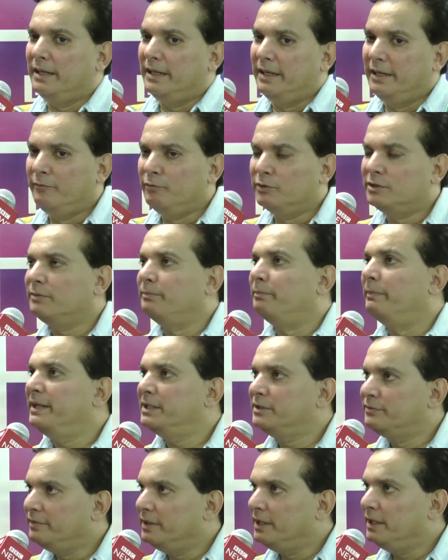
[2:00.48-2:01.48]
it was a
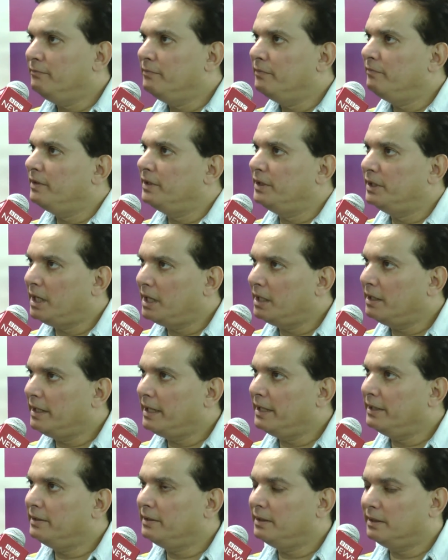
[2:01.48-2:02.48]
mixed feeling. We were young
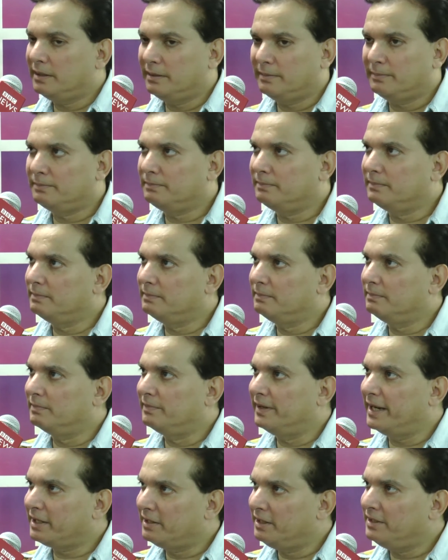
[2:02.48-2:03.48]
and
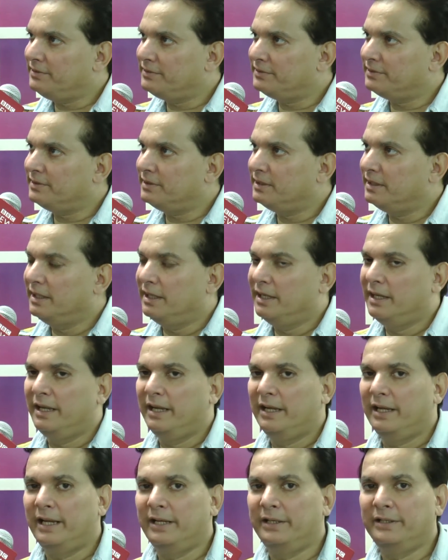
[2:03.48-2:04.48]
reckless,
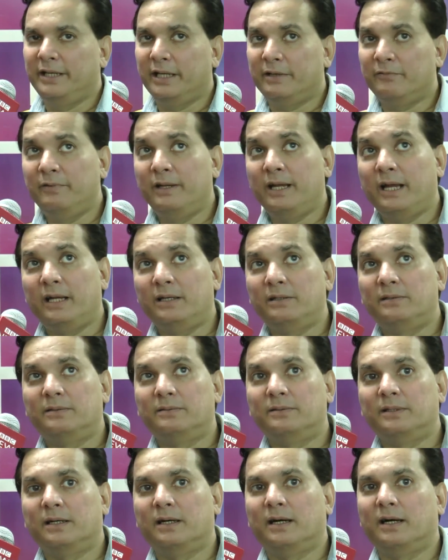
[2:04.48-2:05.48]
and yet we had
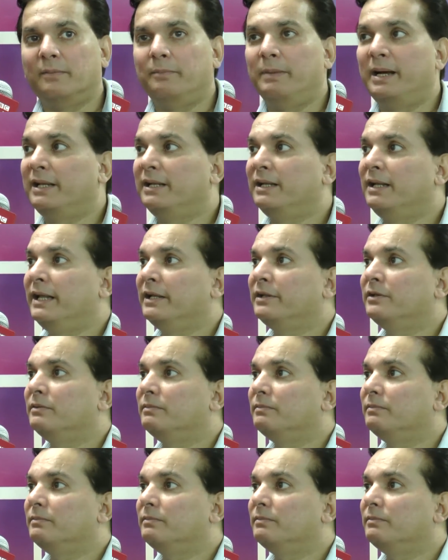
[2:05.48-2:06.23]
a banner like